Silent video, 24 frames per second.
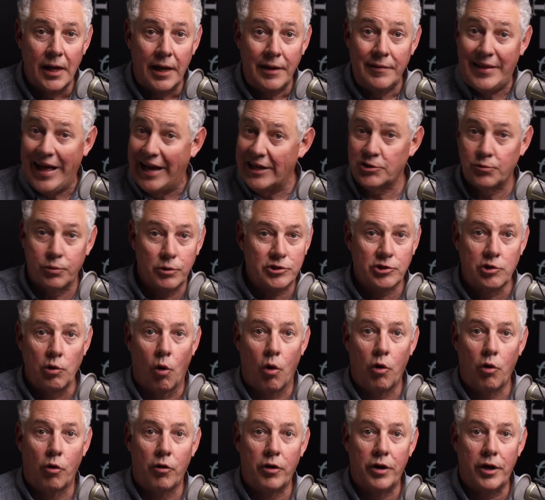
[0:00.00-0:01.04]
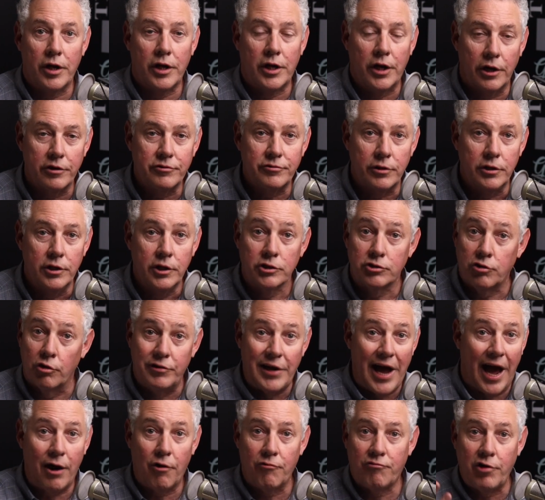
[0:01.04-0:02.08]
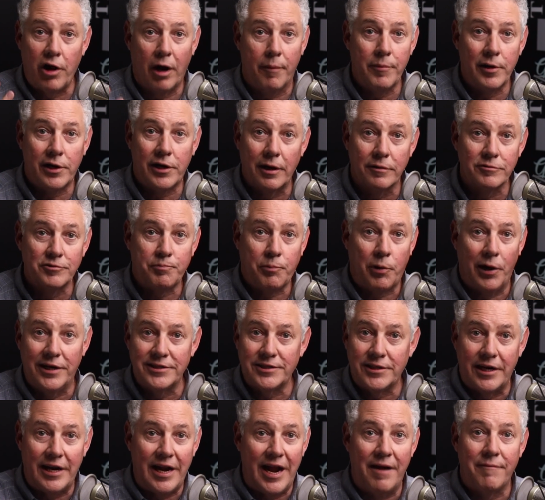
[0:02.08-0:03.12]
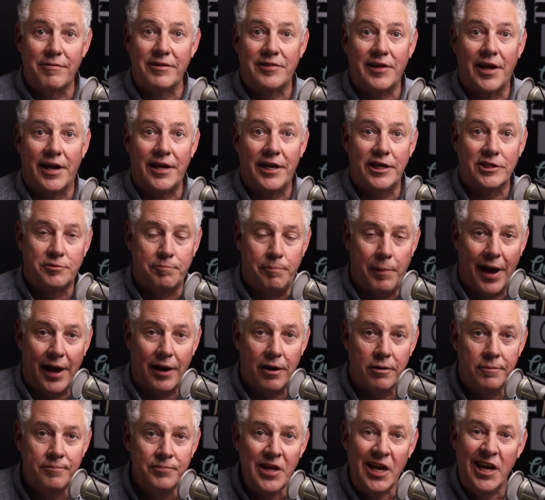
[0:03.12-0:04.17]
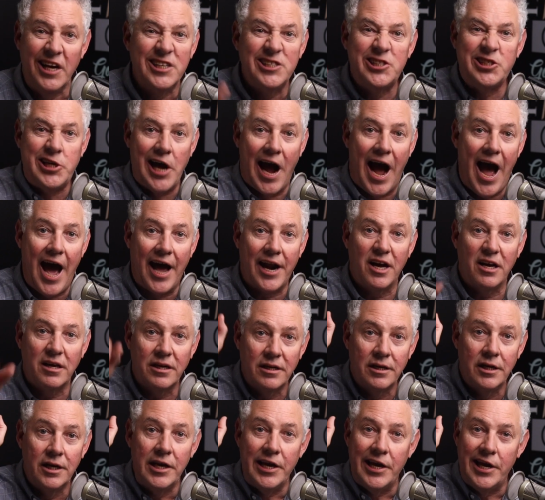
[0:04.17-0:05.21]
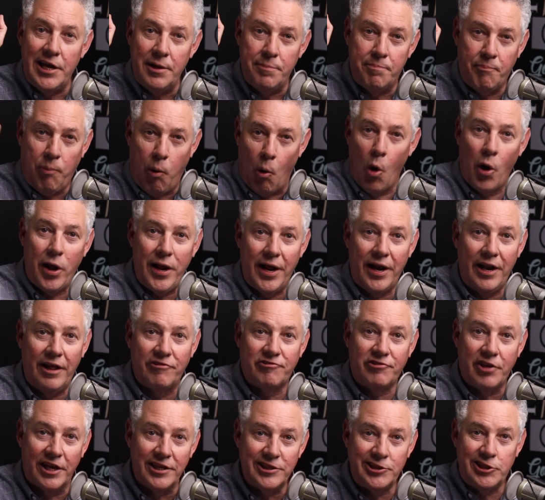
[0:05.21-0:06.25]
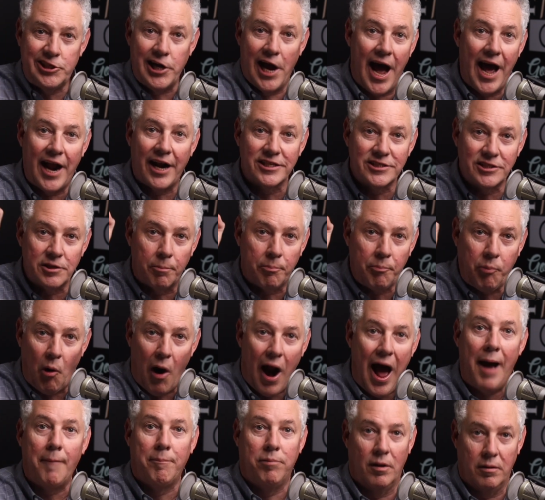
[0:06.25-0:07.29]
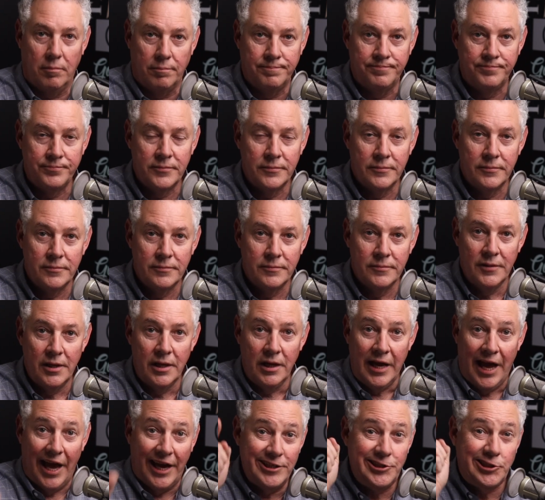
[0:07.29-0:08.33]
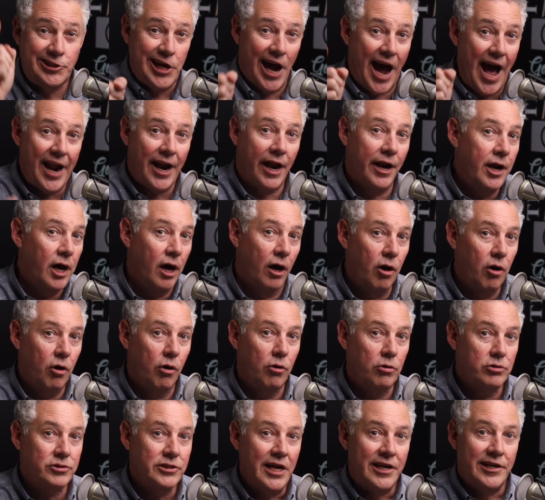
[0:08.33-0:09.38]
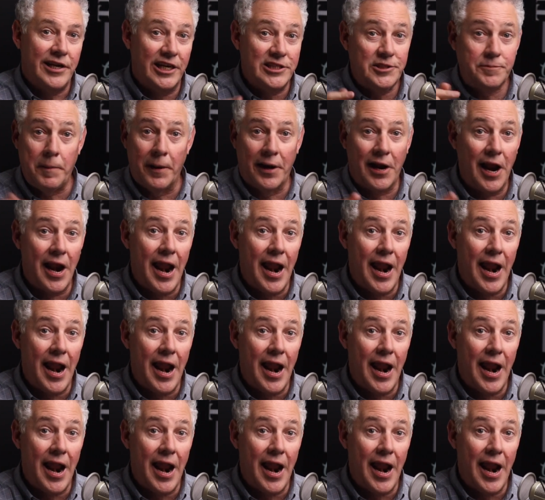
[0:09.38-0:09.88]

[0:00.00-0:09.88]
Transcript: That's what's going on in the country. So Donald Trump becomes president. Everything gets better. China, He pointed and said, China's a problem. And China knows they spend a